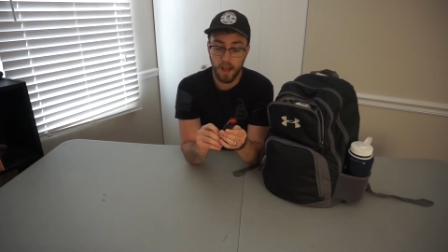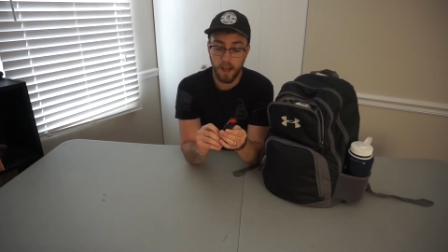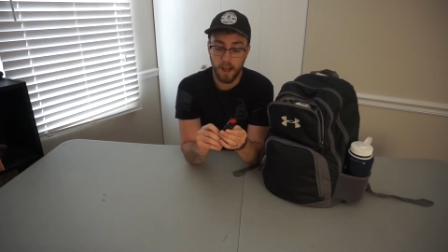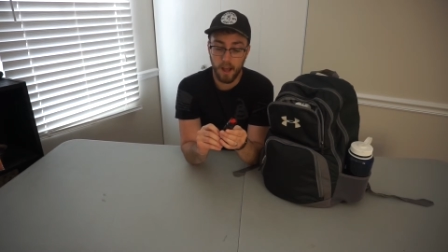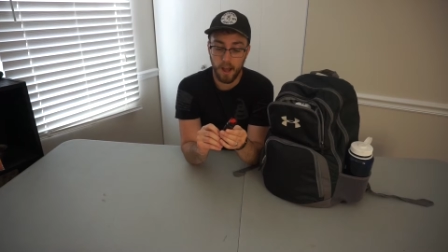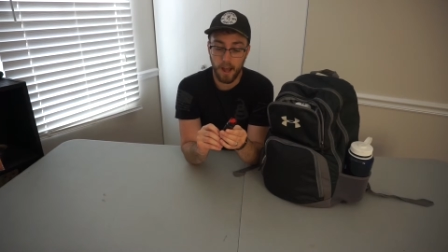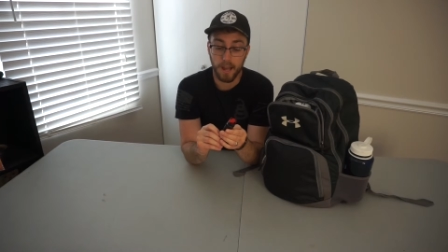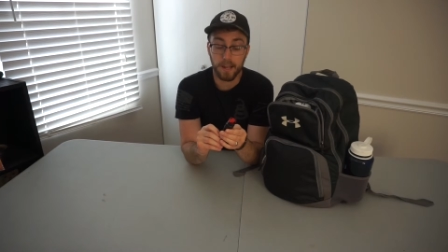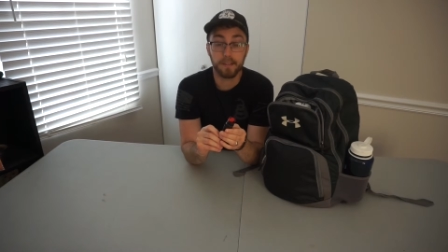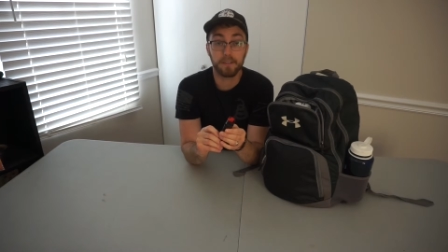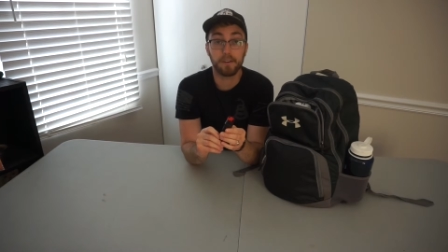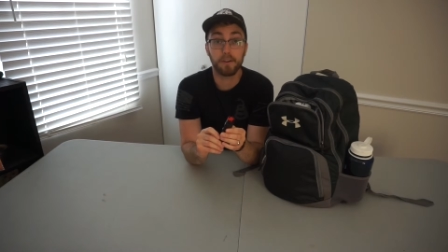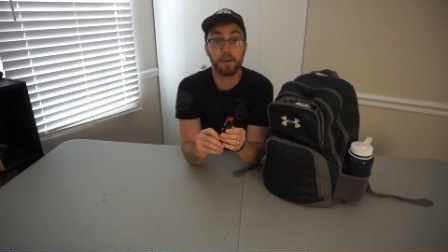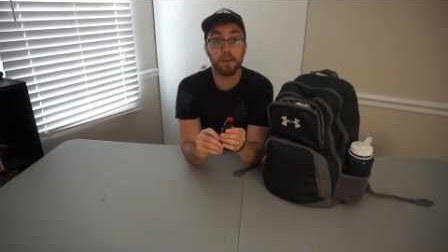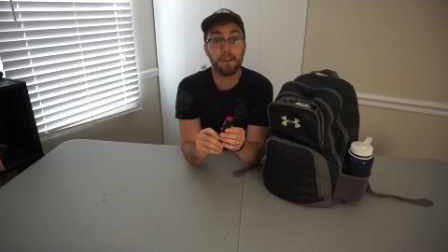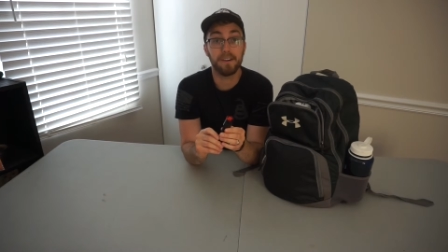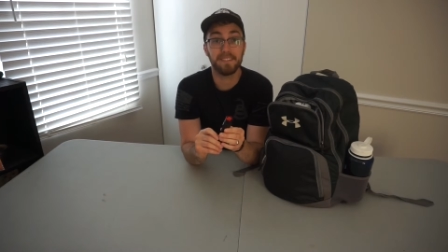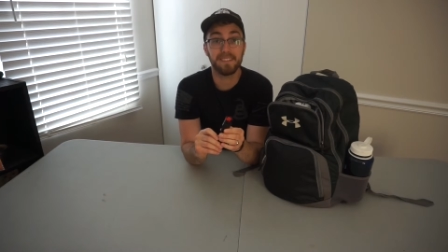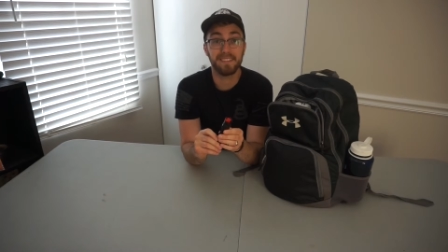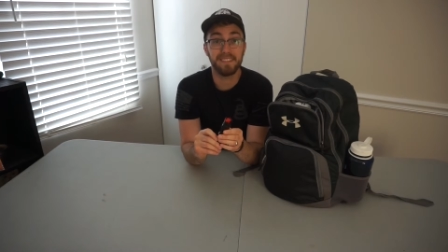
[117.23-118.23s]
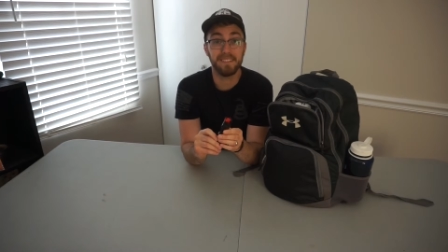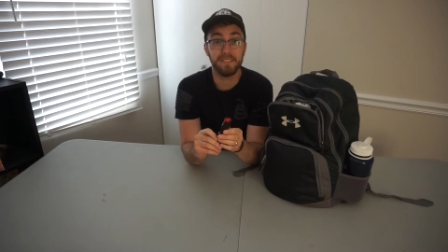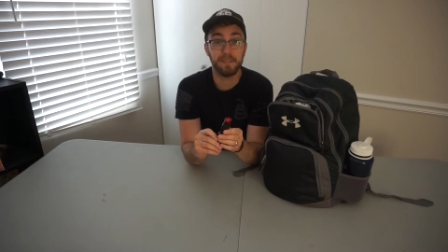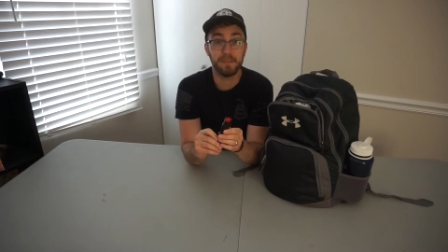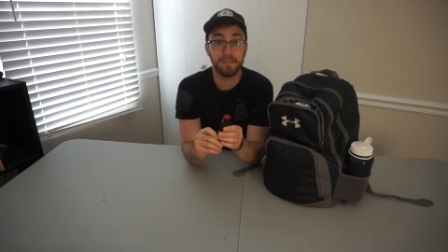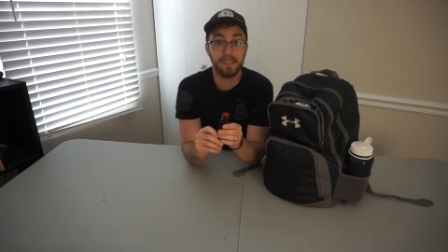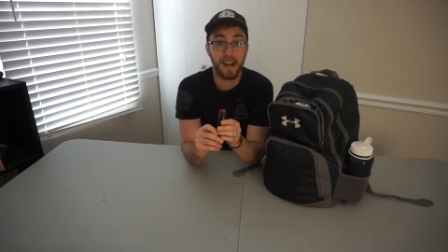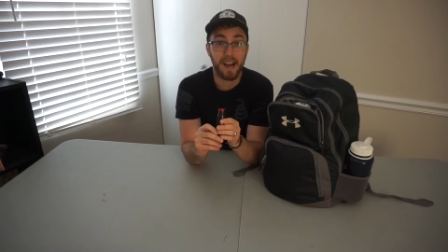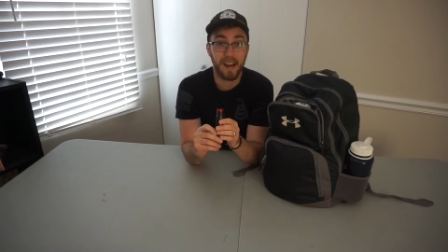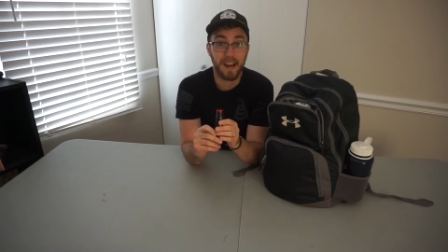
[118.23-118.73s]
I currently
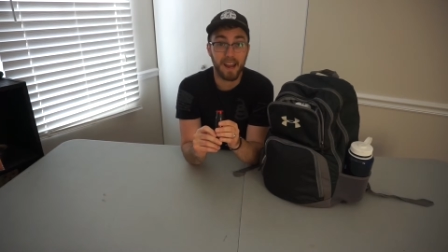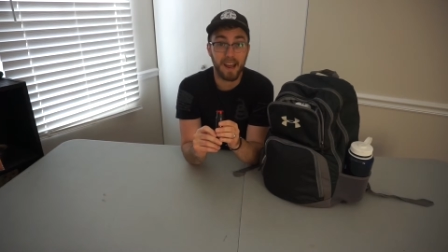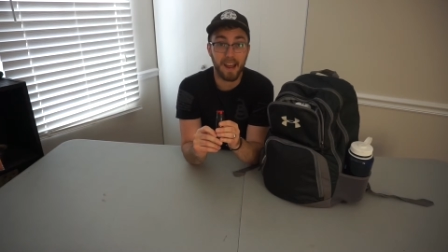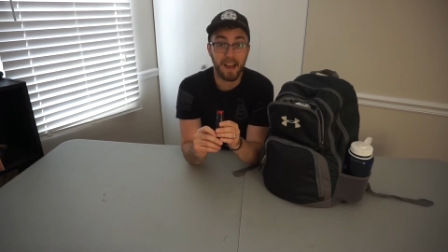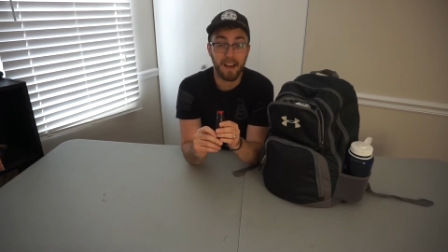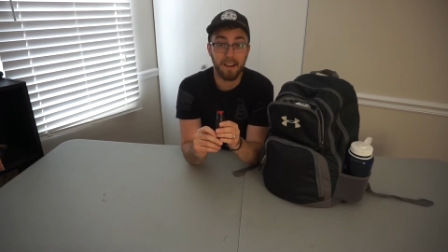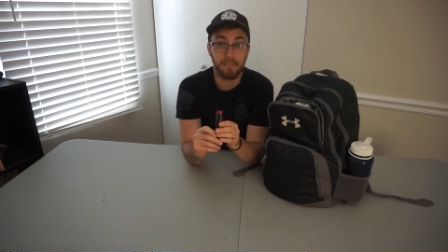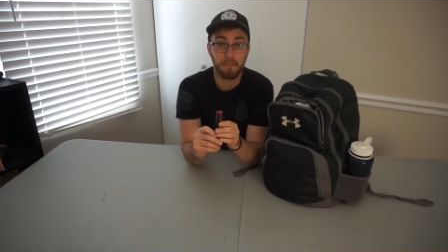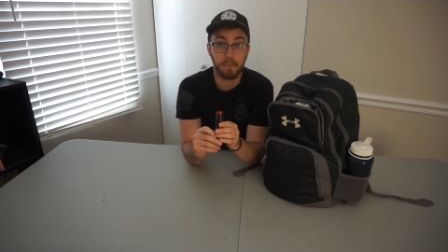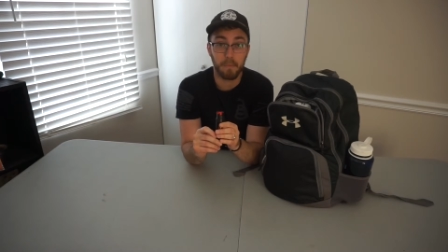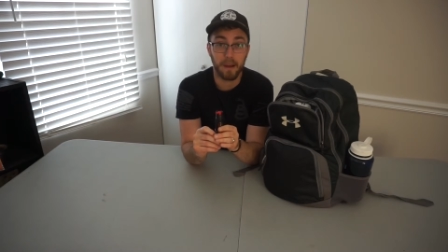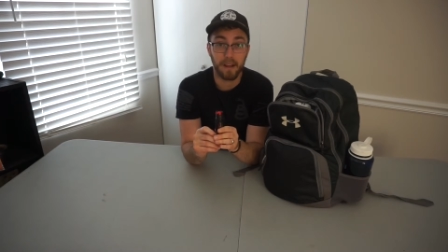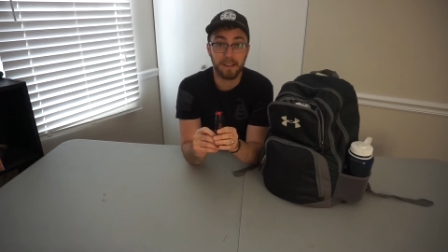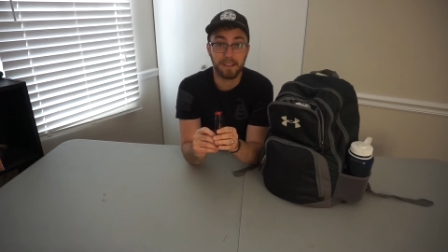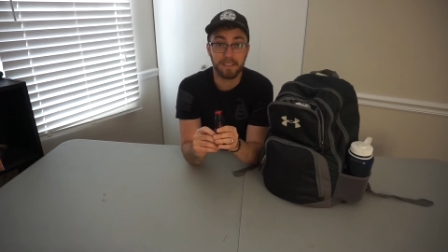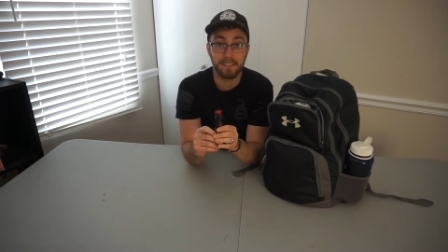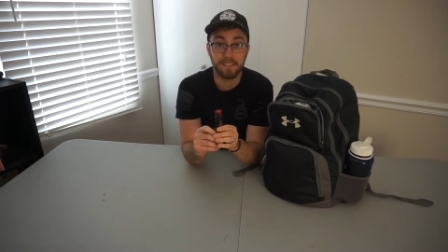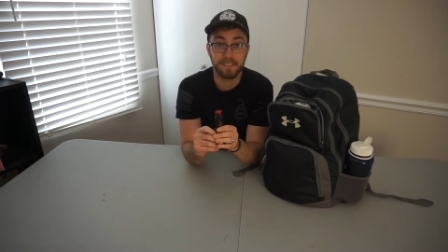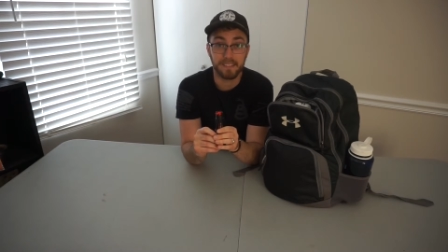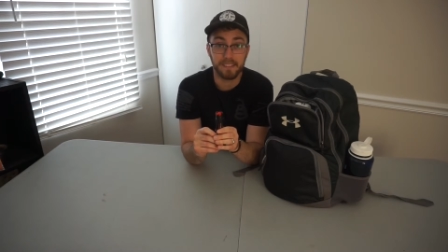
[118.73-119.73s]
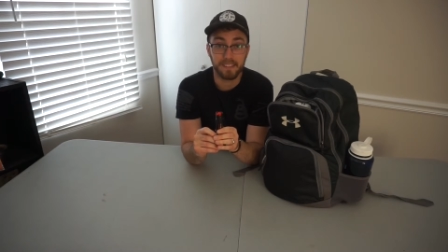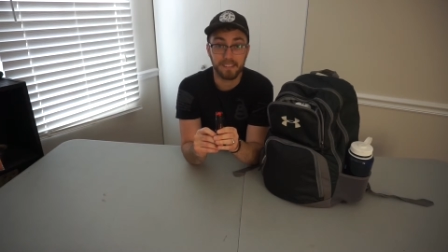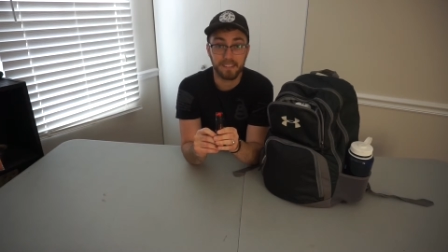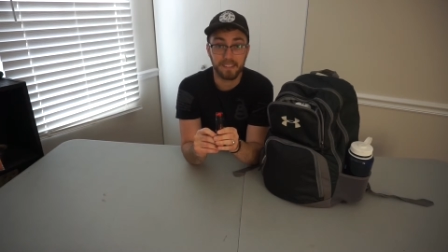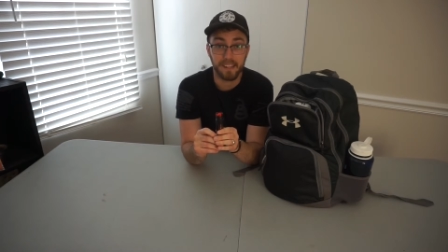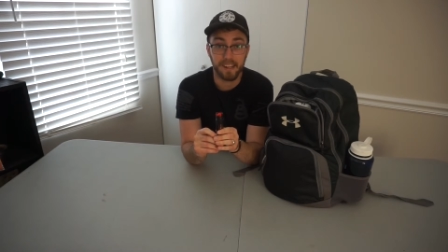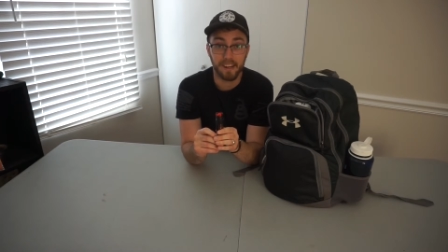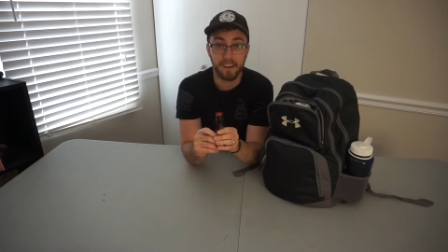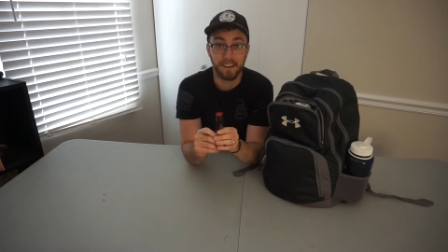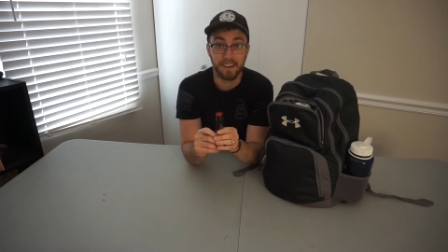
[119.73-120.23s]
do not have my
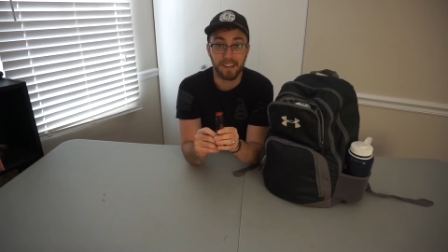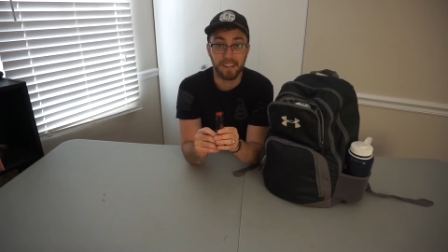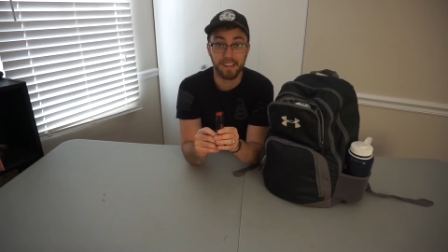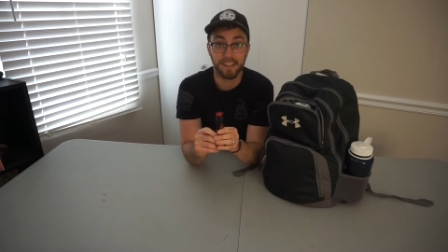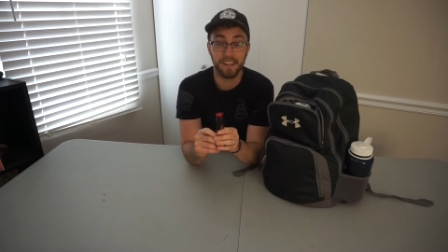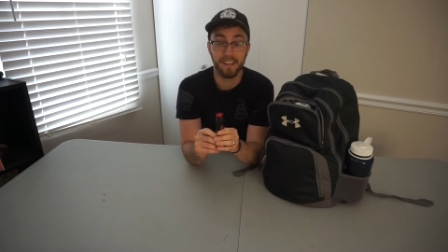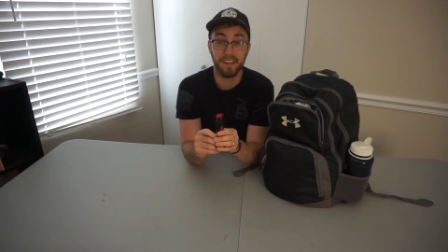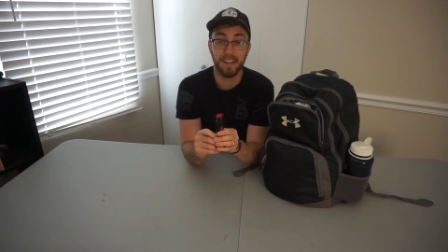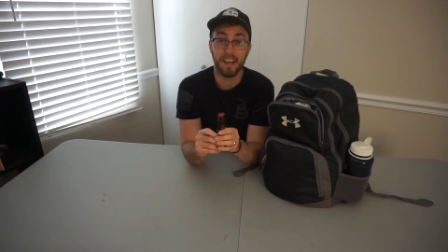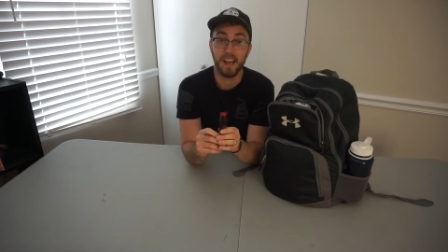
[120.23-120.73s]
concealed carry.